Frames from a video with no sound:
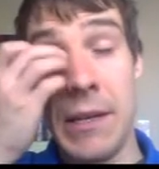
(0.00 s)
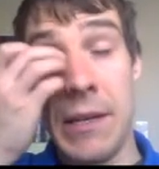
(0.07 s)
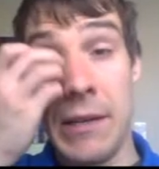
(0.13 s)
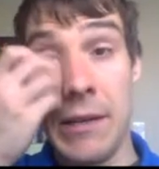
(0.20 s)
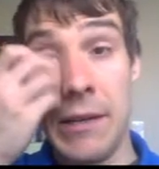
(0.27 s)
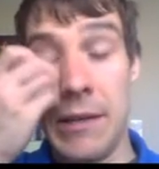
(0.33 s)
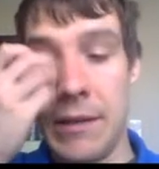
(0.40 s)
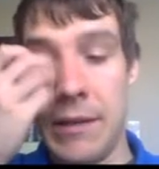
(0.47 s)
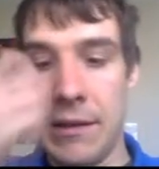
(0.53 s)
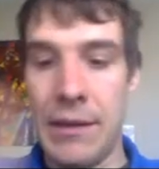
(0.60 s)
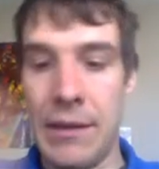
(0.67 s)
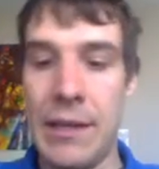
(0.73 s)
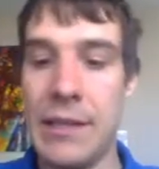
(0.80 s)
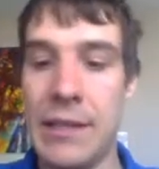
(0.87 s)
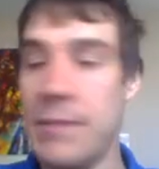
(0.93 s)

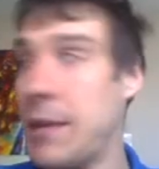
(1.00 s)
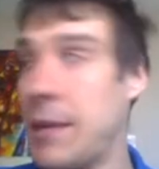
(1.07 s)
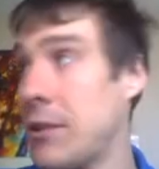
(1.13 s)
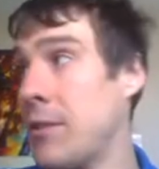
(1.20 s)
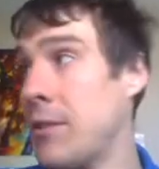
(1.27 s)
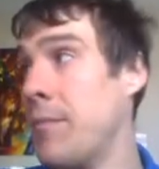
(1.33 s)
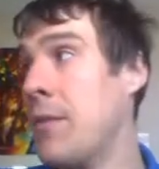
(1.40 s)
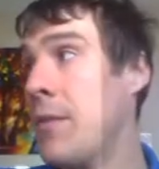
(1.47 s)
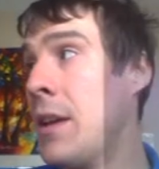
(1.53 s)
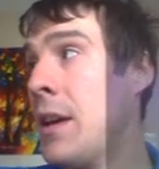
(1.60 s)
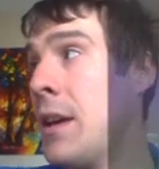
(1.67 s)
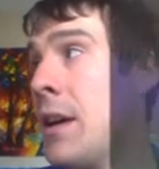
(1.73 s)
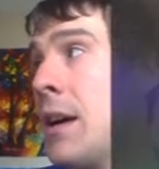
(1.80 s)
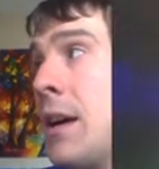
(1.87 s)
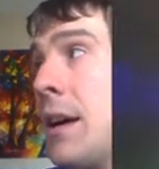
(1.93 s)
on that spectrum.
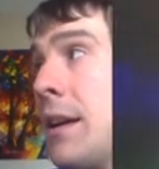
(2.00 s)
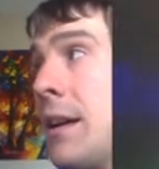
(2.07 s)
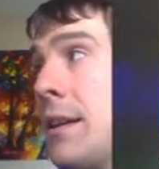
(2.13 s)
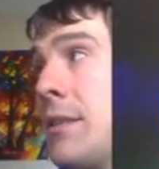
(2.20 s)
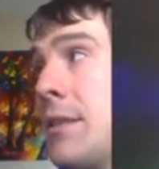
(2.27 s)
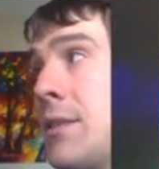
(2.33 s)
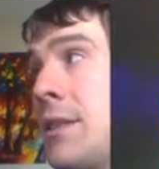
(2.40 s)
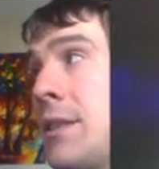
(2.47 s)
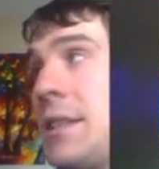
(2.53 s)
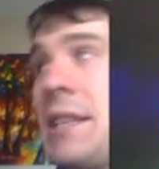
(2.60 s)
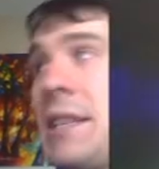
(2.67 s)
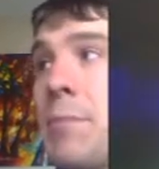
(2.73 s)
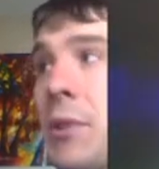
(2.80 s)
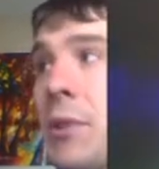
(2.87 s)
And there's a deeper